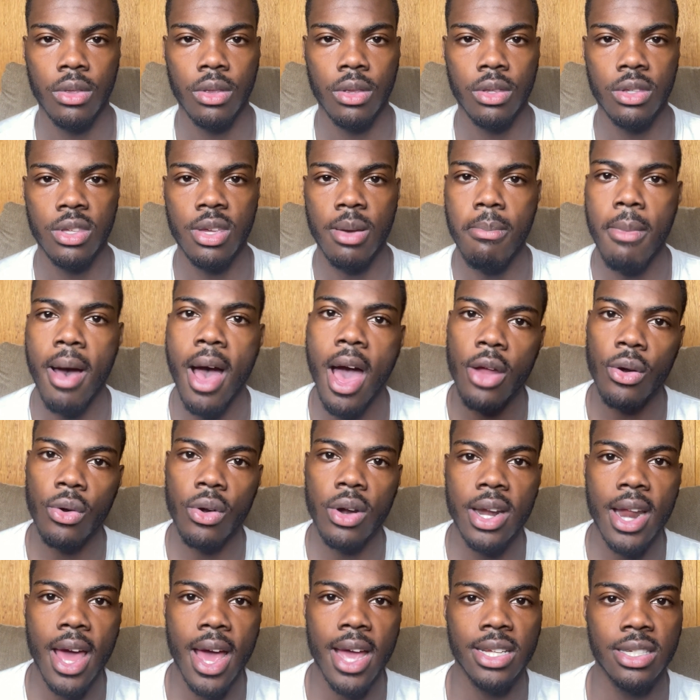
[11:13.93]
To
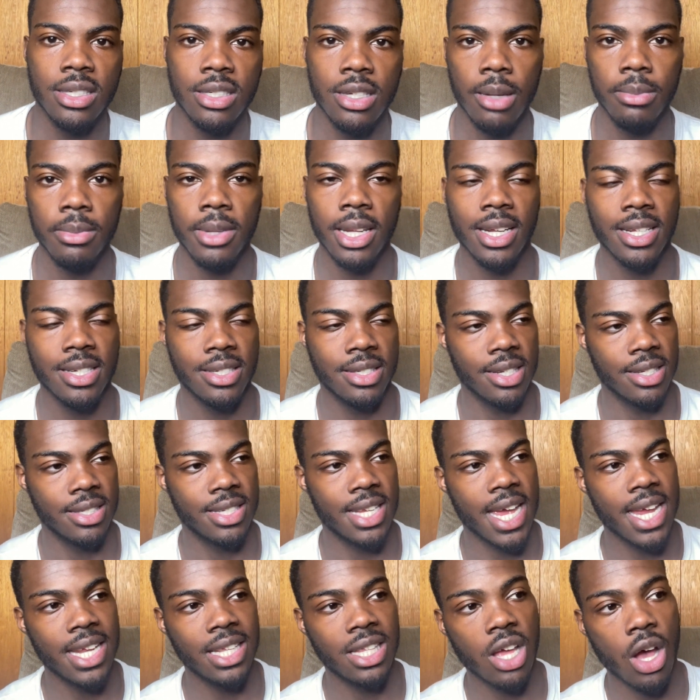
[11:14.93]
modernize something is to
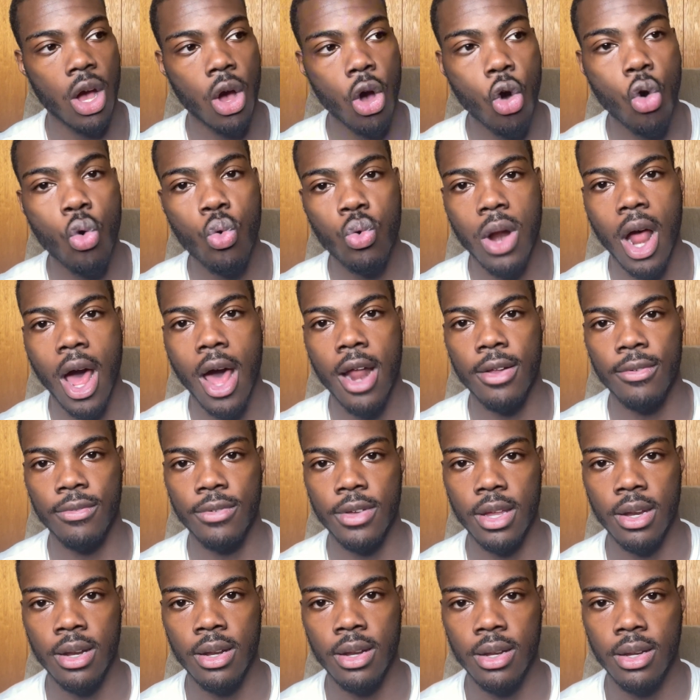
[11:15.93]
take the old out of
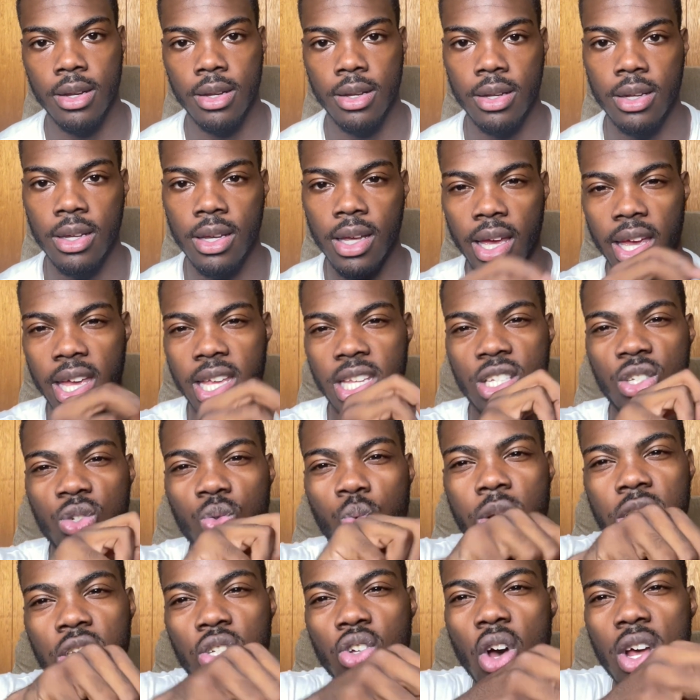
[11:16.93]
it and
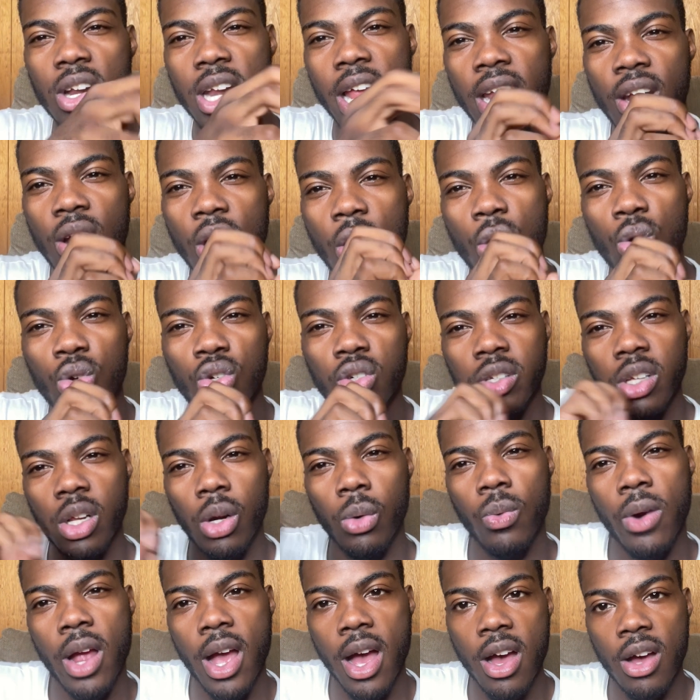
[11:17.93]
switch all that old shit
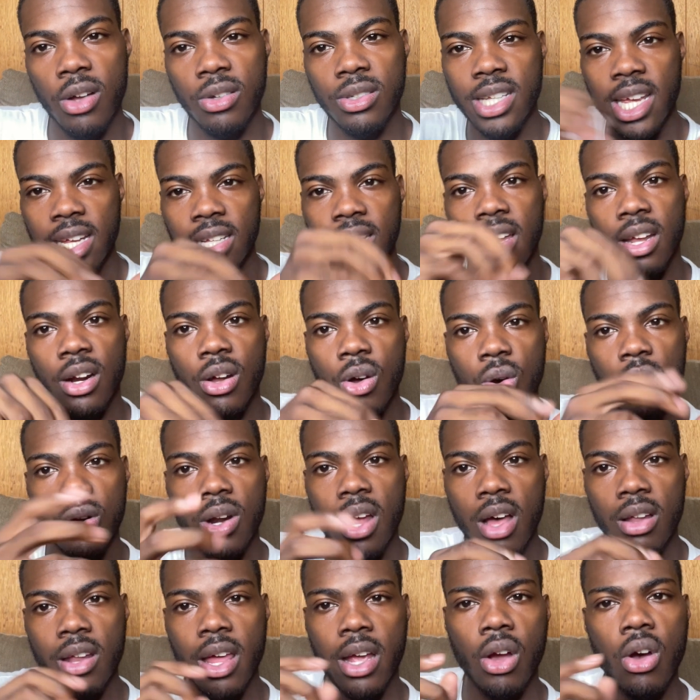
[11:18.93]
around, take that old
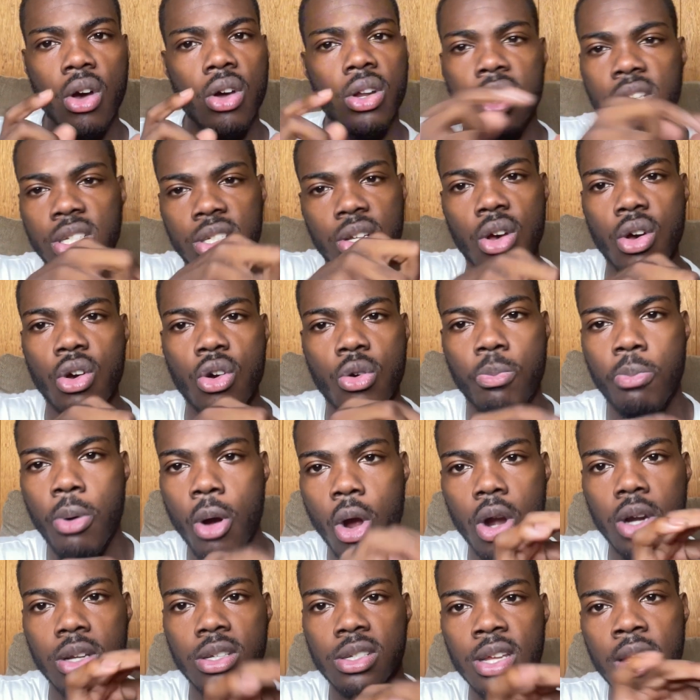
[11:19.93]
out, like, oh, this old
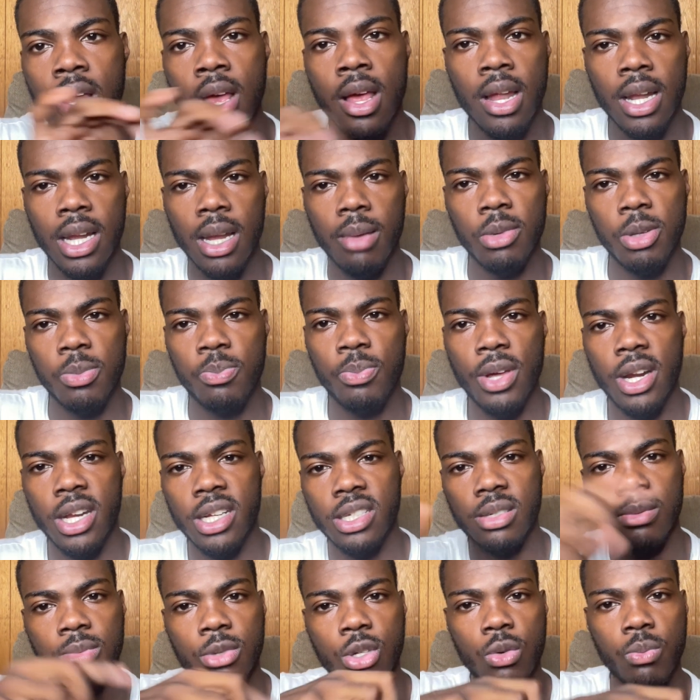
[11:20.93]
parts, let me put in
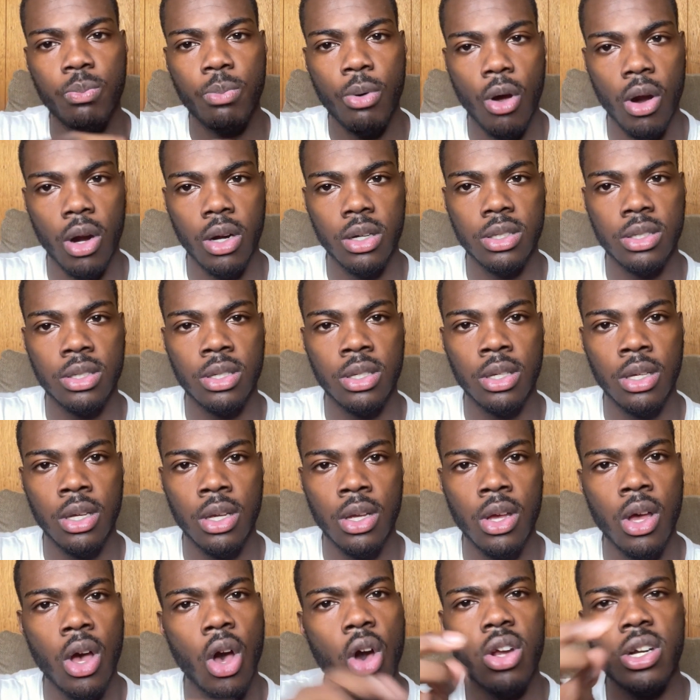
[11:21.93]
some new parts.
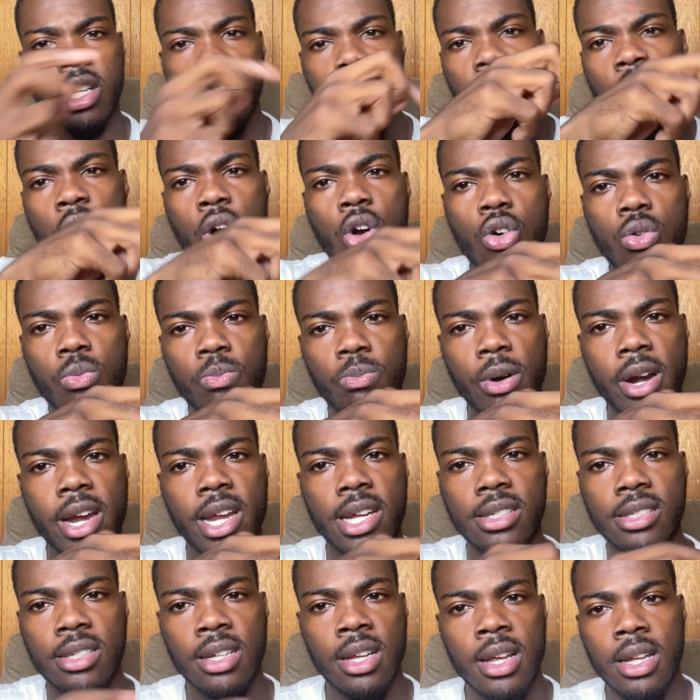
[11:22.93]
All these old
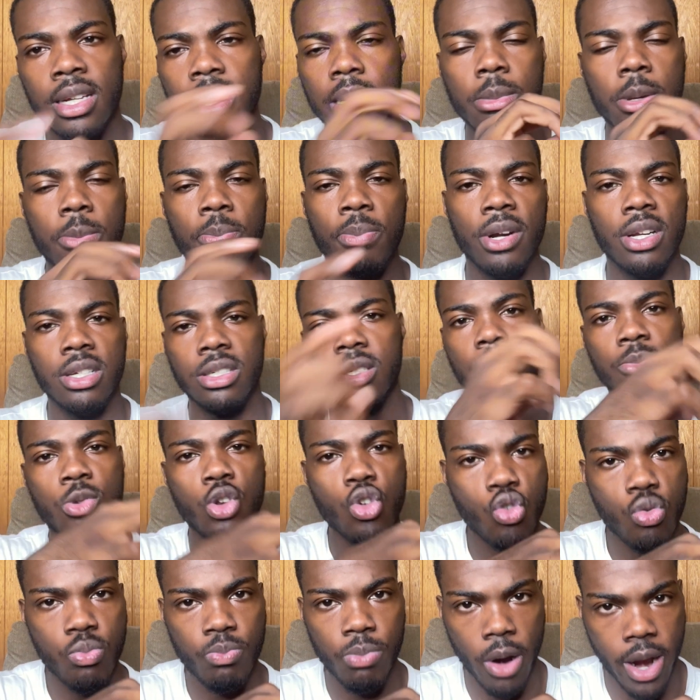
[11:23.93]
brakes, let me put in some
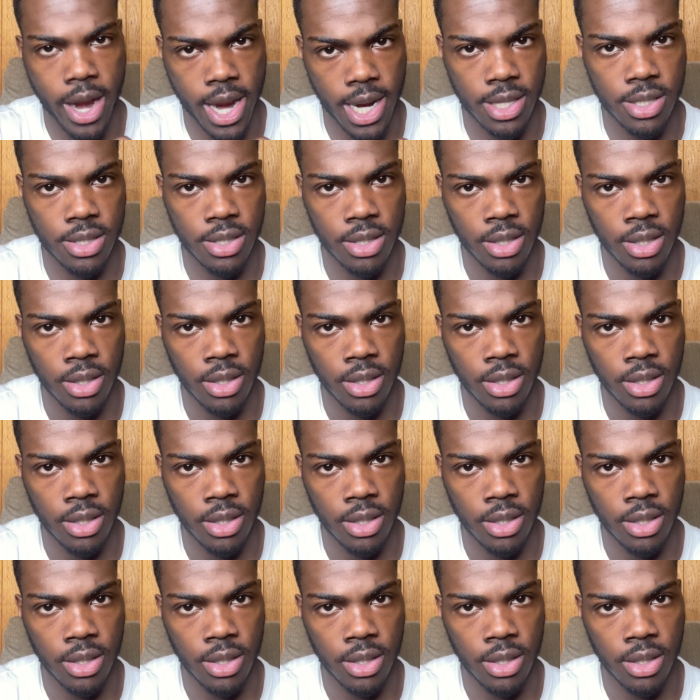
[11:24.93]
new brakes.